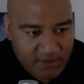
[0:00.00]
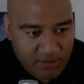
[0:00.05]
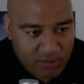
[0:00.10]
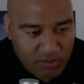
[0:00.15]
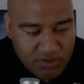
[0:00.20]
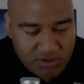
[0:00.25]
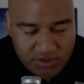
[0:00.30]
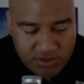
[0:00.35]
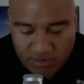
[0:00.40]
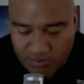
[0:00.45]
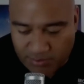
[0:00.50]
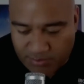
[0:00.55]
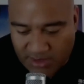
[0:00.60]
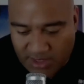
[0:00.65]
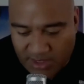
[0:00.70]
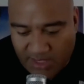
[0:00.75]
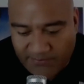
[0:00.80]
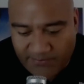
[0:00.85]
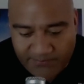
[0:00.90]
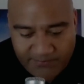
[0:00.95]
Also, on
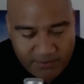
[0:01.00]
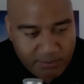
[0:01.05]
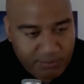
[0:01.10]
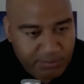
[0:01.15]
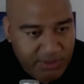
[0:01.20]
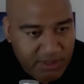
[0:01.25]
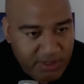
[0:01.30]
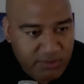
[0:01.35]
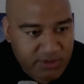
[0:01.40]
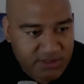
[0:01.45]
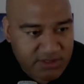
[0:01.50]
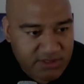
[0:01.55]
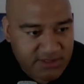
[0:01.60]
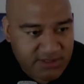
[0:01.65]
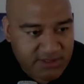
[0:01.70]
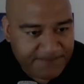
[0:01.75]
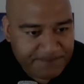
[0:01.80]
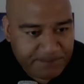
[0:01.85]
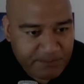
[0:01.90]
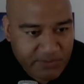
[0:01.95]
behalf of your
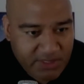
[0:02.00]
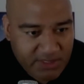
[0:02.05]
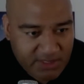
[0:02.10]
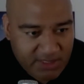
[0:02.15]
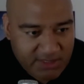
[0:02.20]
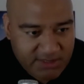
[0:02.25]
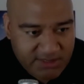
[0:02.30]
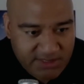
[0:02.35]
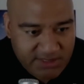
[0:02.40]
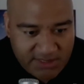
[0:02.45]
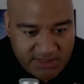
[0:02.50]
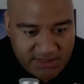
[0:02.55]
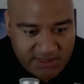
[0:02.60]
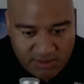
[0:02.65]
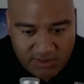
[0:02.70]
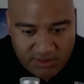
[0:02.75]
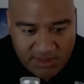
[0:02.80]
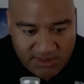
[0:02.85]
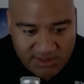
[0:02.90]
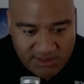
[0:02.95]
parents, it takes
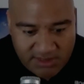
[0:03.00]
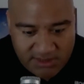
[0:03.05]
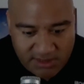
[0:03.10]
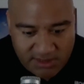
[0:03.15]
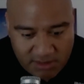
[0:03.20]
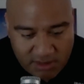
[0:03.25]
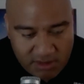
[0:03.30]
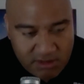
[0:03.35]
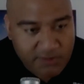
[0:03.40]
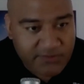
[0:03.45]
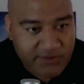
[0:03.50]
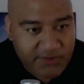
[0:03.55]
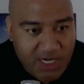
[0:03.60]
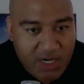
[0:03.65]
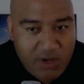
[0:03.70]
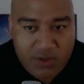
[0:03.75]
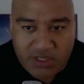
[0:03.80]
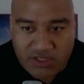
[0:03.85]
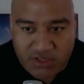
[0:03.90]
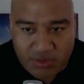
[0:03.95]
a lot of
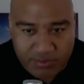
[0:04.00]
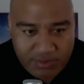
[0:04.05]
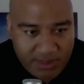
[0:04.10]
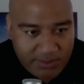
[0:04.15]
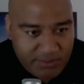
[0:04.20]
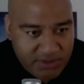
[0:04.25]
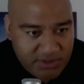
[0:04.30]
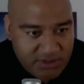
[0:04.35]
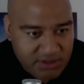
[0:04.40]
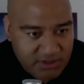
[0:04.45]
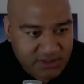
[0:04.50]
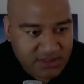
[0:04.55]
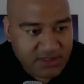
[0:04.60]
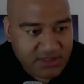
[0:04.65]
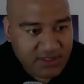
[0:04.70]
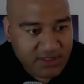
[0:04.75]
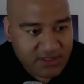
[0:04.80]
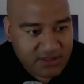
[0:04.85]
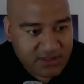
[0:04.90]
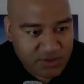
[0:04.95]
courage to be able to
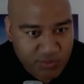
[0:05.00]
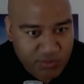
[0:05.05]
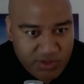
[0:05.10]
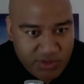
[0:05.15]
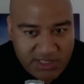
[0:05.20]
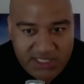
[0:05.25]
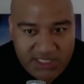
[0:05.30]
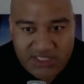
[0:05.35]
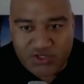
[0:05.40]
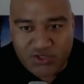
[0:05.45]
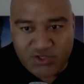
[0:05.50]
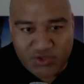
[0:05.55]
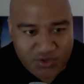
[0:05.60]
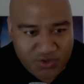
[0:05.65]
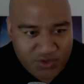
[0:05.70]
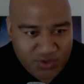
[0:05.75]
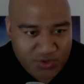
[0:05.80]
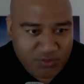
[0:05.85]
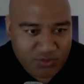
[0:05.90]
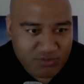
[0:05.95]
release you to
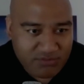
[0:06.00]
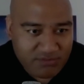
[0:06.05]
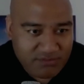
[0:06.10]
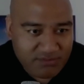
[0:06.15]
go,